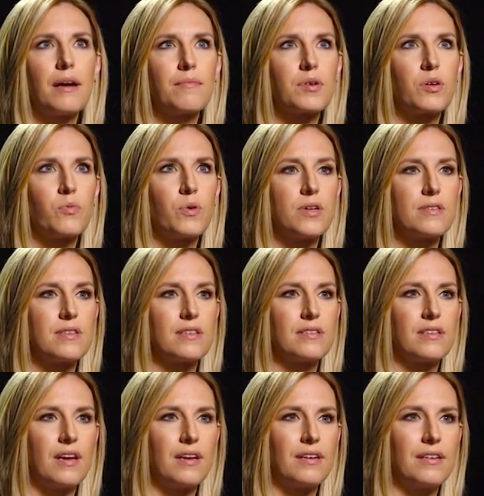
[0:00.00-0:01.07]
I'm going to wear this
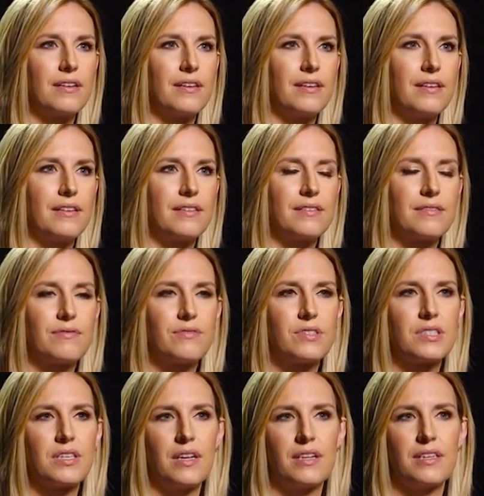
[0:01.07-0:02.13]
on a
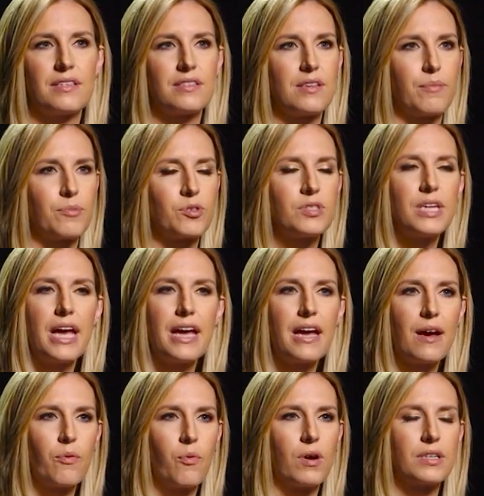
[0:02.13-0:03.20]
sunny summer day,
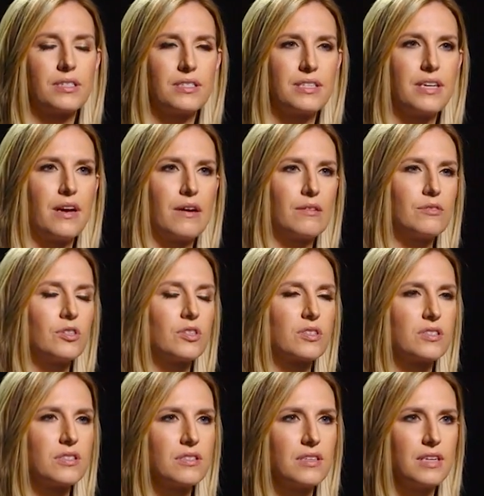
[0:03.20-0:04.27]
I want to see how it
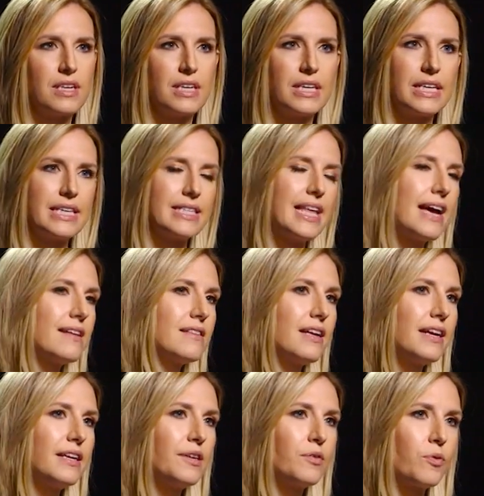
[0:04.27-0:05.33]
looks in that
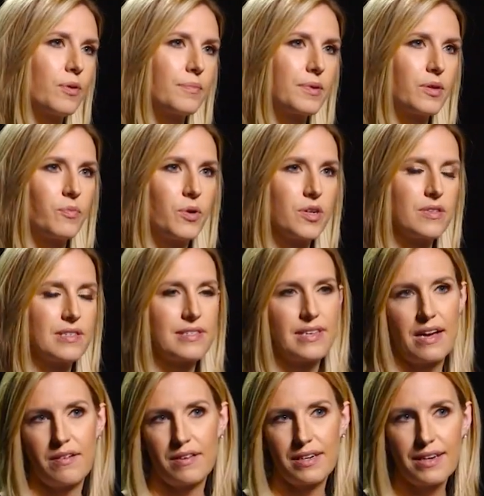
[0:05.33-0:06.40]
lighting, or I'm going to wear this out at